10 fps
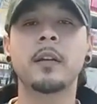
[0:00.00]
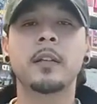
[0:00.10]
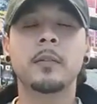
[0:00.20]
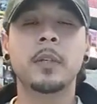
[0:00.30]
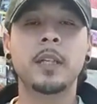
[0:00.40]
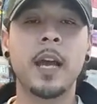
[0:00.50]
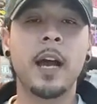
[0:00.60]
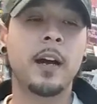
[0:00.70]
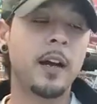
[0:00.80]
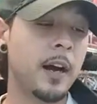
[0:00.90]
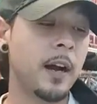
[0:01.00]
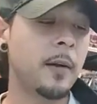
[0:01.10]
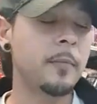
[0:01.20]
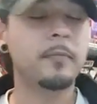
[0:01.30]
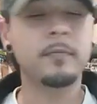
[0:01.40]
But
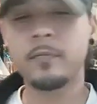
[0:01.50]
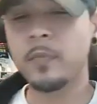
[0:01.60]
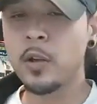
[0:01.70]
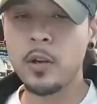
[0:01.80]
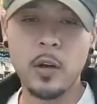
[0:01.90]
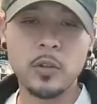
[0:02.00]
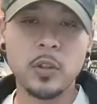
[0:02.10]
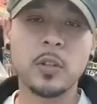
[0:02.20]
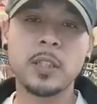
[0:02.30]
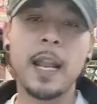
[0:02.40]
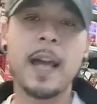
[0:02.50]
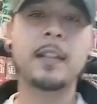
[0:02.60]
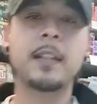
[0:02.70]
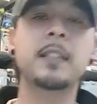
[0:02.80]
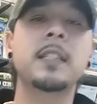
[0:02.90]
yeah, you know, so there's a lot of
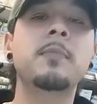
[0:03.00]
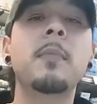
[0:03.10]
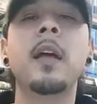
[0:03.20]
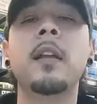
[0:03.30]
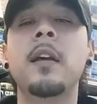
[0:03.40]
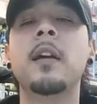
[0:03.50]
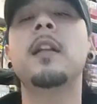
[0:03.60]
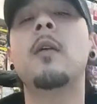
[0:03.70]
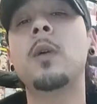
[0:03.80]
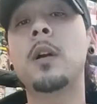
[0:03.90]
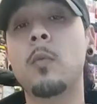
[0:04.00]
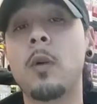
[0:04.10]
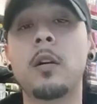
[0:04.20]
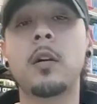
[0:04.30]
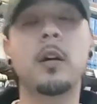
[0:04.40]
things as men that we could
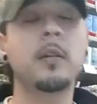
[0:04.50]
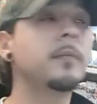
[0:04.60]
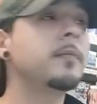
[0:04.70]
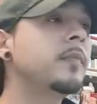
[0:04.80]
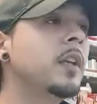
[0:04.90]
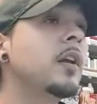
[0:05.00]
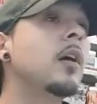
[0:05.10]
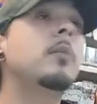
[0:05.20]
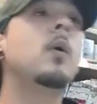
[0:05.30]
work on, you know, but